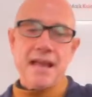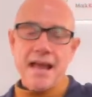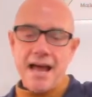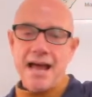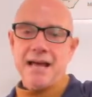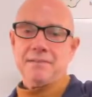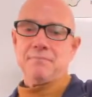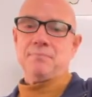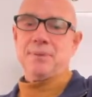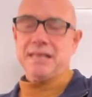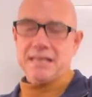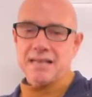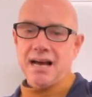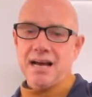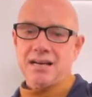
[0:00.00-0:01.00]
And
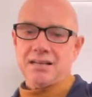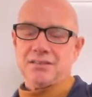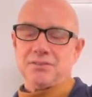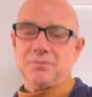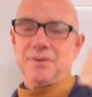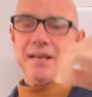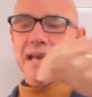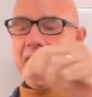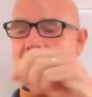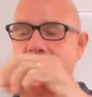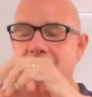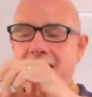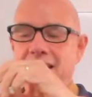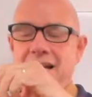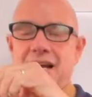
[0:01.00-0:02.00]
because we
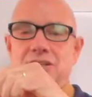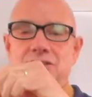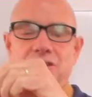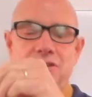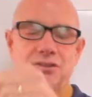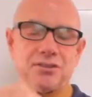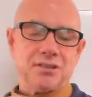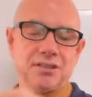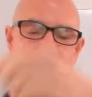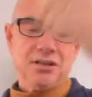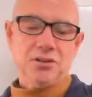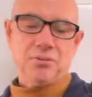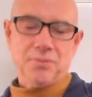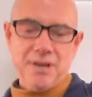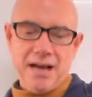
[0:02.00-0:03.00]
had a toast,
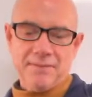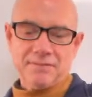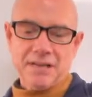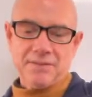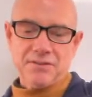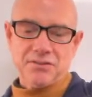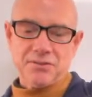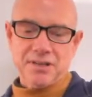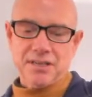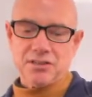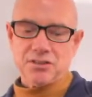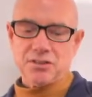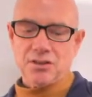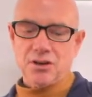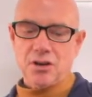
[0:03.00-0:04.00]
we have to have a drink.
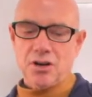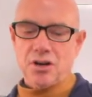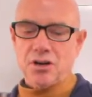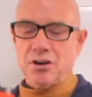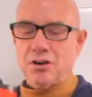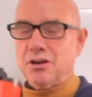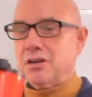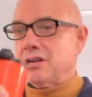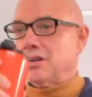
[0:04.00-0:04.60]
So